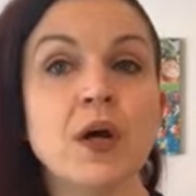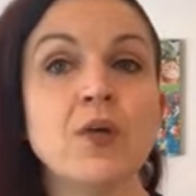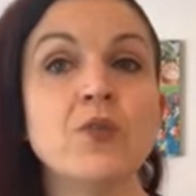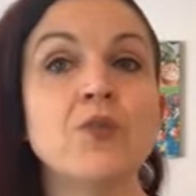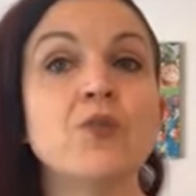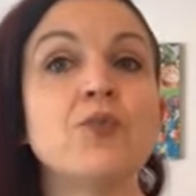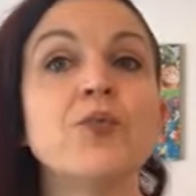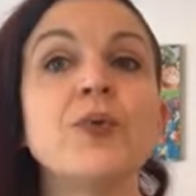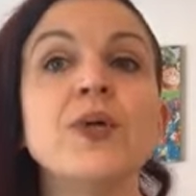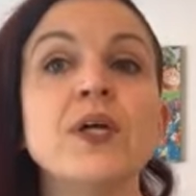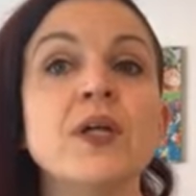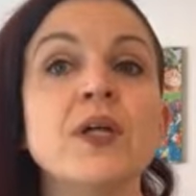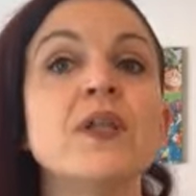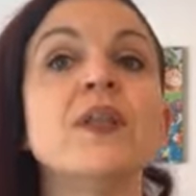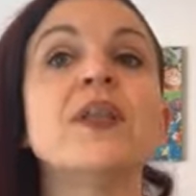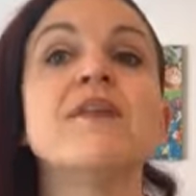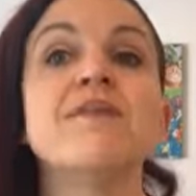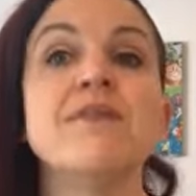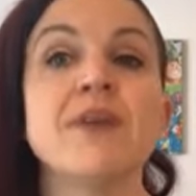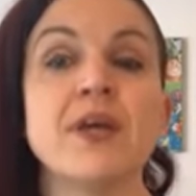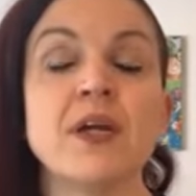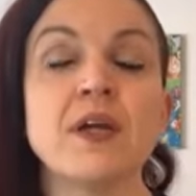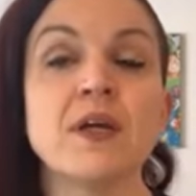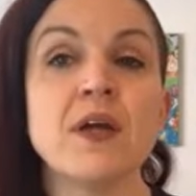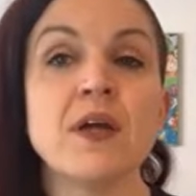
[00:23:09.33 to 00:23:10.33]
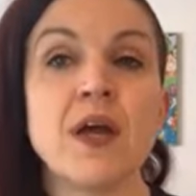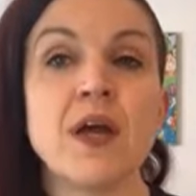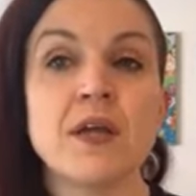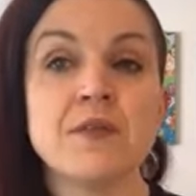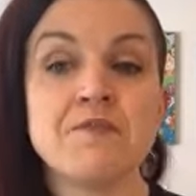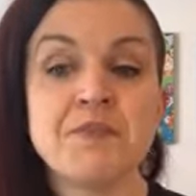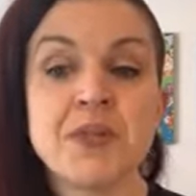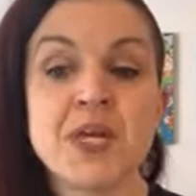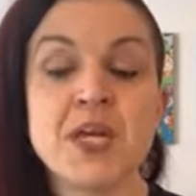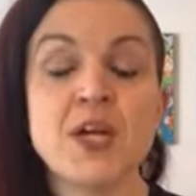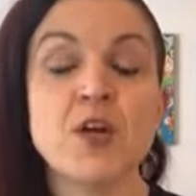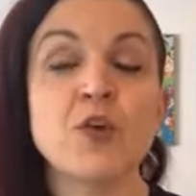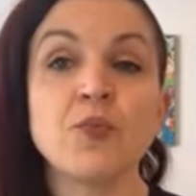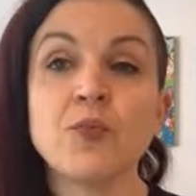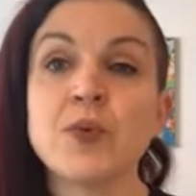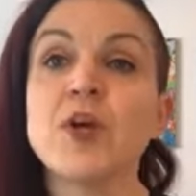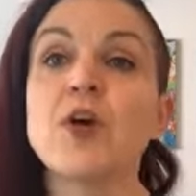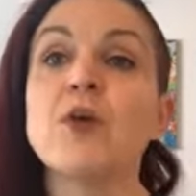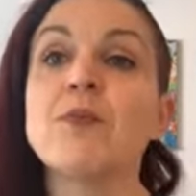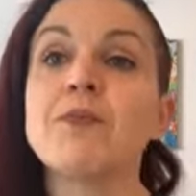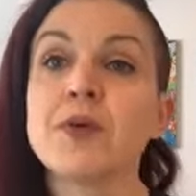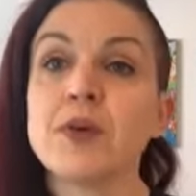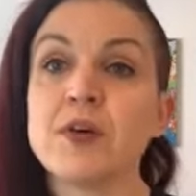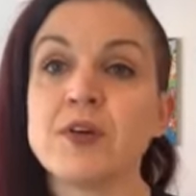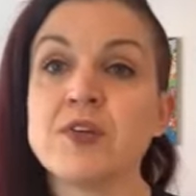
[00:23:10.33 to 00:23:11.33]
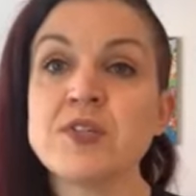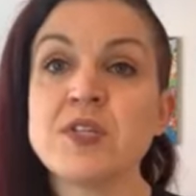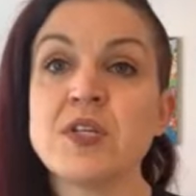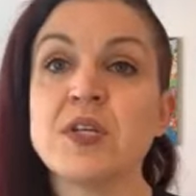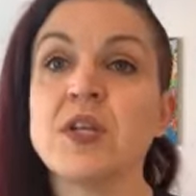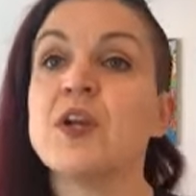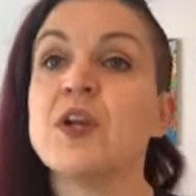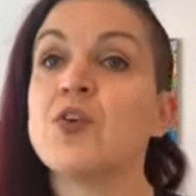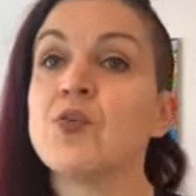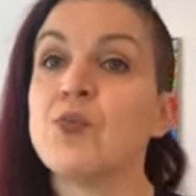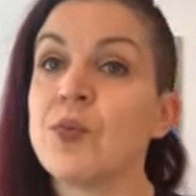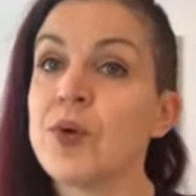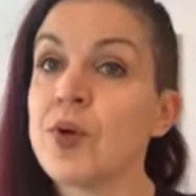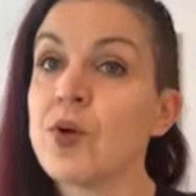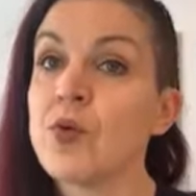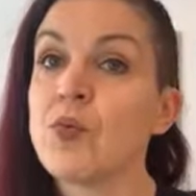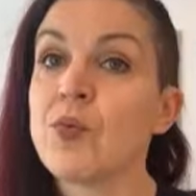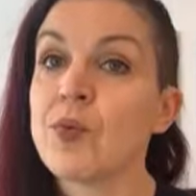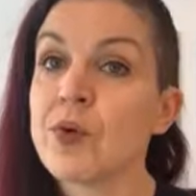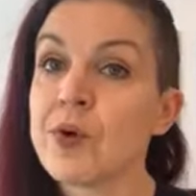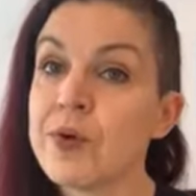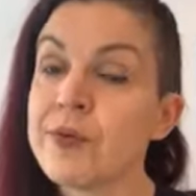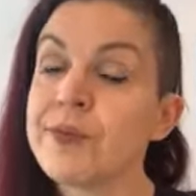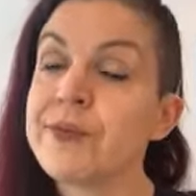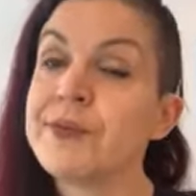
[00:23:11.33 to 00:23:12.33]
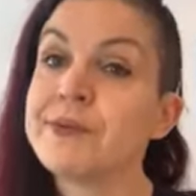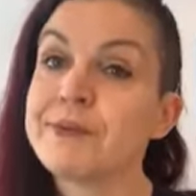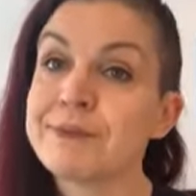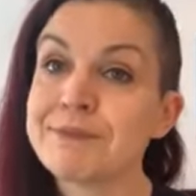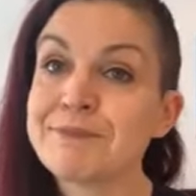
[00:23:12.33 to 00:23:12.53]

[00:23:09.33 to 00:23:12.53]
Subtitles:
real living and being a real person in a real world.